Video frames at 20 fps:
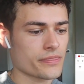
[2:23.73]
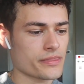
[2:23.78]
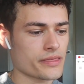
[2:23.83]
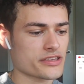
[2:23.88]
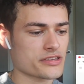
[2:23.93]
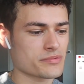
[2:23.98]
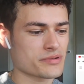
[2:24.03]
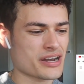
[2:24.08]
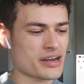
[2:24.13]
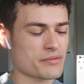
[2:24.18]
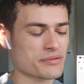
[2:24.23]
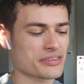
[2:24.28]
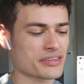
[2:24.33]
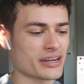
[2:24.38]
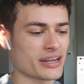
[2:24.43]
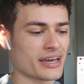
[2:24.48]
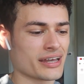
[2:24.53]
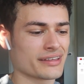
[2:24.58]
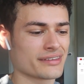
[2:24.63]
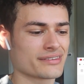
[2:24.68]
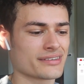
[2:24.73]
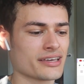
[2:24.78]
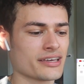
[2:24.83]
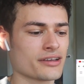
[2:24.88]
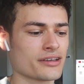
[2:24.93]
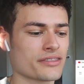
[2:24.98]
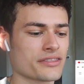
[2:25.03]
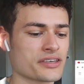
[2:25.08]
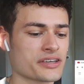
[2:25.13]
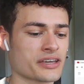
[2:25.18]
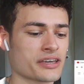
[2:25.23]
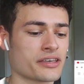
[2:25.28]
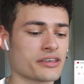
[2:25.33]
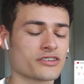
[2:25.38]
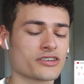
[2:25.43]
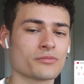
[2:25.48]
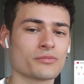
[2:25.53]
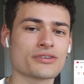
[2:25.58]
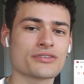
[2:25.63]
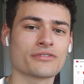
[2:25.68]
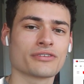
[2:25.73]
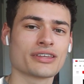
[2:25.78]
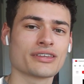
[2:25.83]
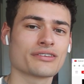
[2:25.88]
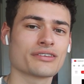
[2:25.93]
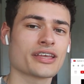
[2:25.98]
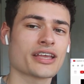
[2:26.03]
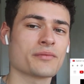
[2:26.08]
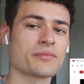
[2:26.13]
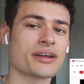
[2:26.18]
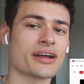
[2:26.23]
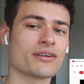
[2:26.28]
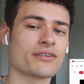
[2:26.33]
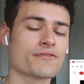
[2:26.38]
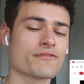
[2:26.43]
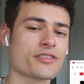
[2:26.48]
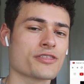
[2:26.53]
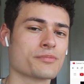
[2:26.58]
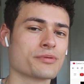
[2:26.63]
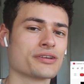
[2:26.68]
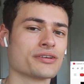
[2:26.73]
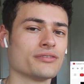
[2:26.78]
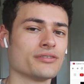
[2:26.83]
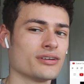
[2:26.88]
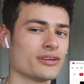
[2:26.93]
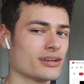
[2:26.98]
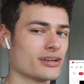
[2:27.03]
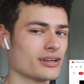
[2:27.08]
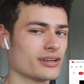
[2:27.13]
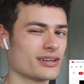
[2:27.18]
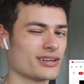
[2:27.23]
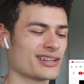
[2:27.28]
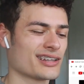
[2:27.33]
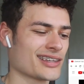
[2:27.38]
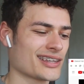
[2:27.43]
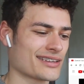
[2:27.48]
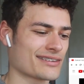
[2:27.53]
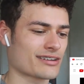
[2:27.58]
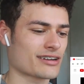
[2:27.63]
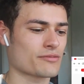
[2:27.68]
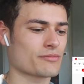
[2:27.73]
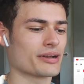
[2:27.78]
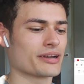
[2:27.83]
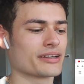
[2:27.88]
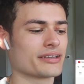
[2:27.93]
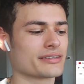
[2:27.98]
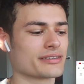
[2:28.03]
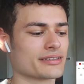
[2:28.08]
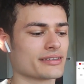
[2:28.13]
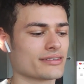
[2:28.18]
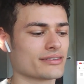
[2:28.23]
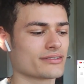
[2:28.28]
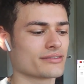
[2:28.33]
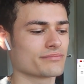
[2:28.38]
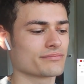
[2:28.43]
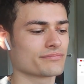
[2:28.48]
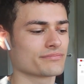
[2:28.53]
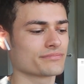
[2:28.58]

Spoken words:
That's about everything I had to say. Thank you guys so much for listening, and without further ado, let's get right into this.